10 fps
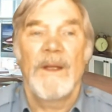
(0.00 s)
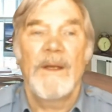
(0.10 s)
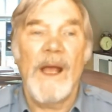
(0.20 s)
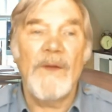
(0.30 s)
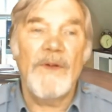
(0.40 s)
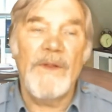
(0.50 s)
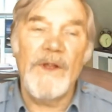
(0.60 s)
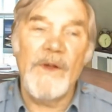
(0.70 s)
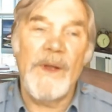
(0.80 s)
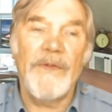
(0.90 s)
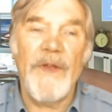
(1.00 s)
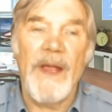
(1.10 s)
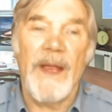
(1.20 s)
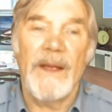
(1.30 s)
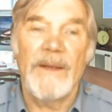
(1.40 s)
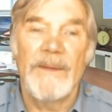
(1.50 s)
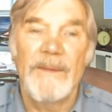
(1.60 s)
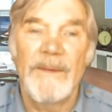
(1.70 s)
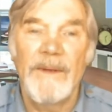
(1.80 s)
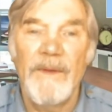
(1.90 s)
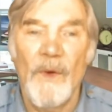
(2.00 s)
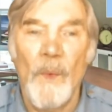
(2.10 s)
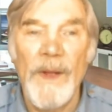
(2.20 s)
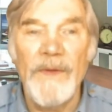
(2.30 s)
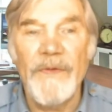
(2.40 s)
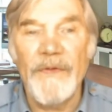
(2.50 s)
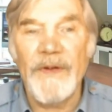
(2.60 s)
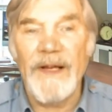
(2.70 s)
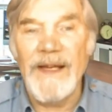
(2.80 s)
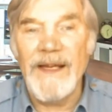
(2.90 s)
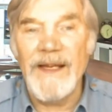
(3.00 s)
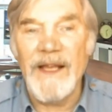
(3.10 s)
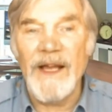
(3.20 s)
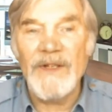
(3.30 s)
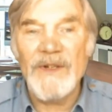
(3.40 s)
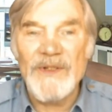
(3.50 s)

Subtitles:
Now to the USA. The once clean-cut